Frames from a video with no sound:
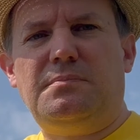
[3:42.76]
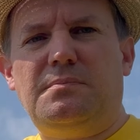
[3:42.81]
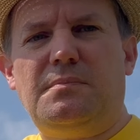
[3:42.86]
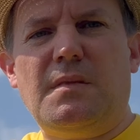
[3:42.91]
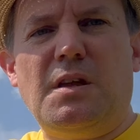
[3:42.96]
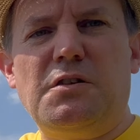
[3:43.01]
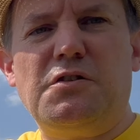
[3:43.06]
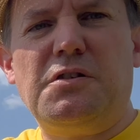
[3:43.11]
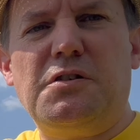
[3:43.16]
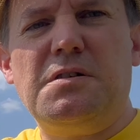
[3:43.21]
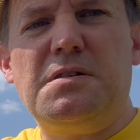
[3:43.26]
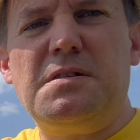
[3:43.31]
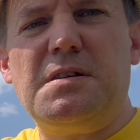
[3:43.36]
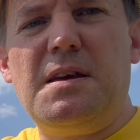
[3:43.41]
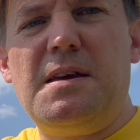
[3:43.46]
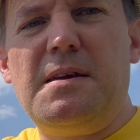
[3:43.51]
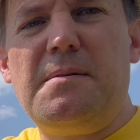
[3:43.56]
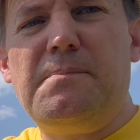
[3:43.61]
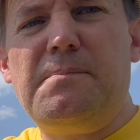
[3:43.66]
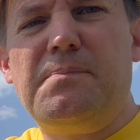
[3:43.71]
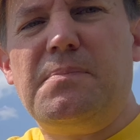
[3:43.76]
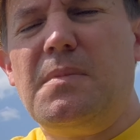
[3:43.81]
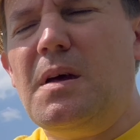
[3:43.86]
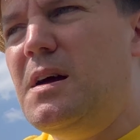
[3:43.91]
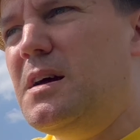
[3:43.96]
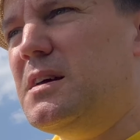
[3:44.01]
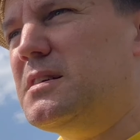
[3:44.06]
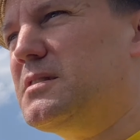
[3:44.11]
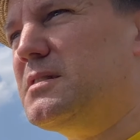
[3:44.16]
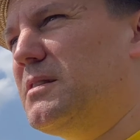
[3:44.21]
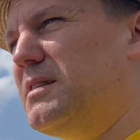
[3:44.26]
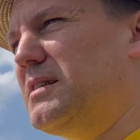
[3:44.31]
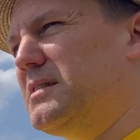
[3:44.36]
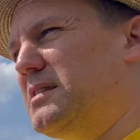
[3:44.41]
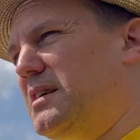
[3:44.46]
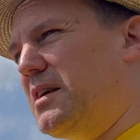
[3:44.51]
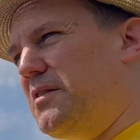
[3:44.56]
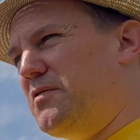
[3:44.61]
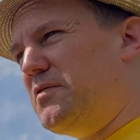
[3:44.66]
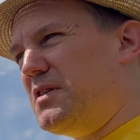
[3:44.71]
as you can see. So let's
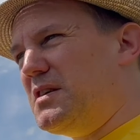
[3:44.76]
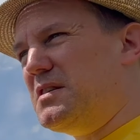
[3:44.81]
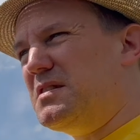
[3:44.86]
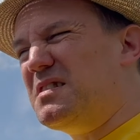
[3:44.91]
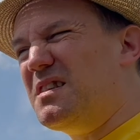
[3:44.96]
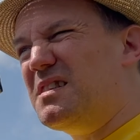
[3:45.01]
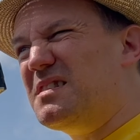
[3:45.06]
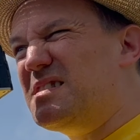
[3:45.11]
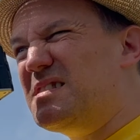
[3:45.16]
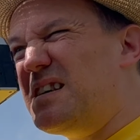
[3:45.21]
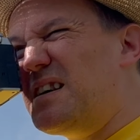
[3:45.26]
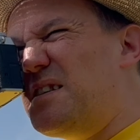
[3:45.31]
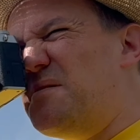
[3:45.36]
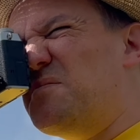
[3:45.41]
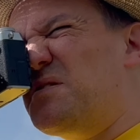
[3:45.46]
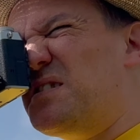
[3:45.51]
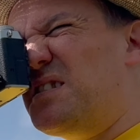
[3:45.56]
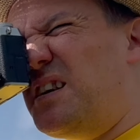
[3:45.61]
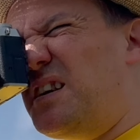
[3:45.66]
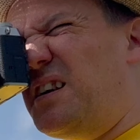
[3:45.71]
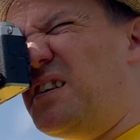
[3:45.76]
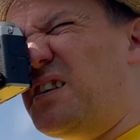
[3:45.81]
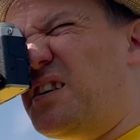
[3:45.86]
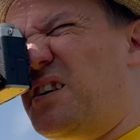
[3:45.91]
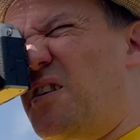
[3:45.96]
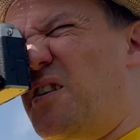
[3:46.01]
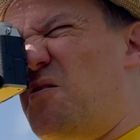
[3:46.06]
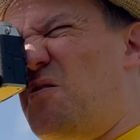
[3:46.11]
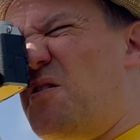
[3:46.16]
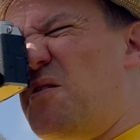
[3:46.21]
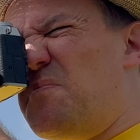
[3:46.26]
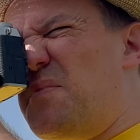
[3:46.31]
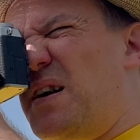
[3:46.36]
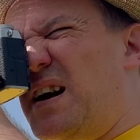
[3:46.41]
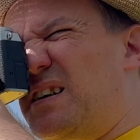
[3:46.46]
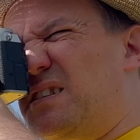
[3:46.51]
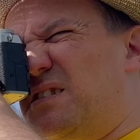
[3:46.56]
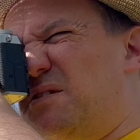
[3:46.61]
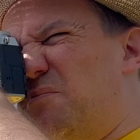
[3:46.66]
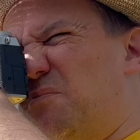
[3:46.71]
give this same scene a go at
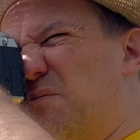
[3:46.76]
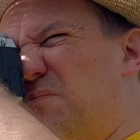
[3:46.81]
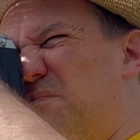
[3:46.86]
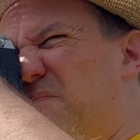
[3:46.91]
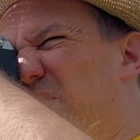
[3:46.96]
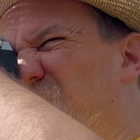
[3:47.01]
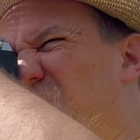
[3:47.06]
maximum.